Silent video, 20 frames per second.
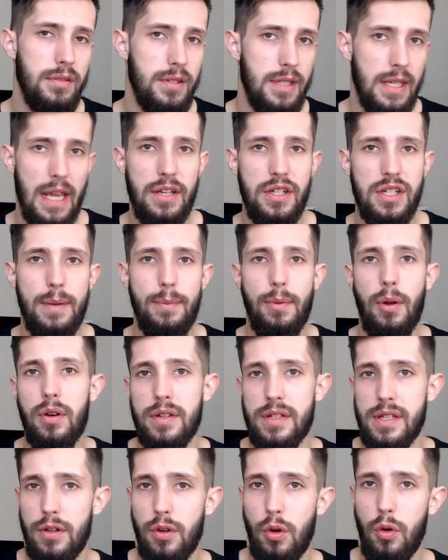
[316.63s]
DHT
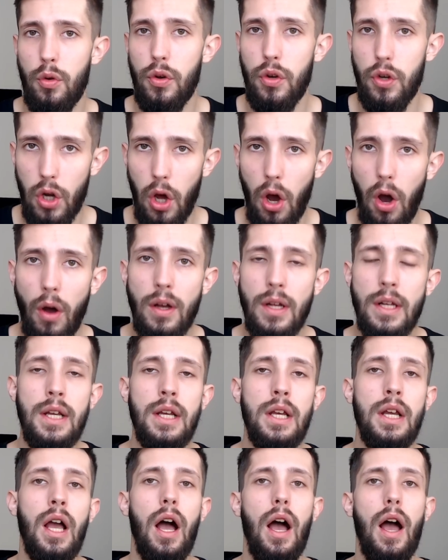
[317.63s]
blockers in or not.
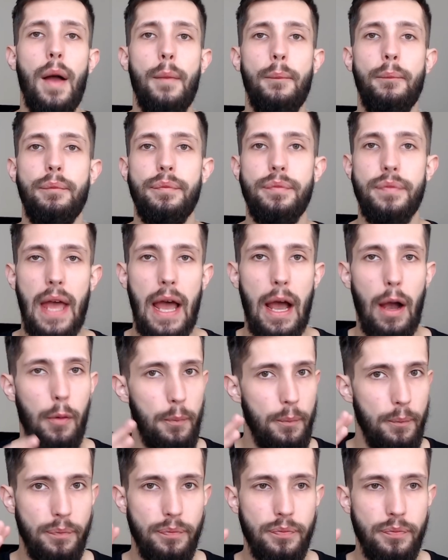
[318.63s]
Now,